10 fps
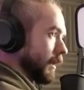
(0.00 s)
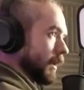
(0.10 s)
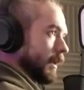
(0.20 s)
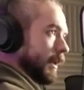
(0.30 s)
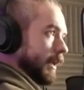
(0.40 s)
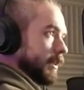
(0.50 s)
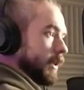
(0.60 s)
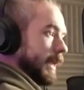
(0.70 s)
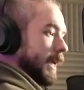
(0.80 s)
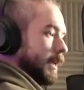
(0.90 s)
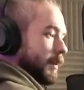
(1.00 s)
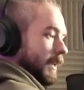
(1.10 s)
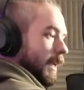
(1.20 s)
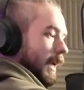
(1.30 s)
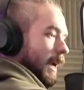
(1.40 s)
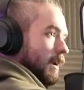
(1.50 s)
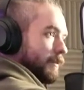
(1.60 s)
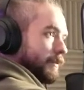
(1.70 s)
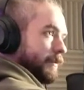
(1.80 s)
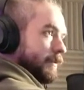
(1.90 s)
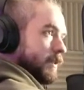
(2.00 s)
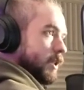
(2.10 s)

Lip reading: And it's really handy. But then I have 2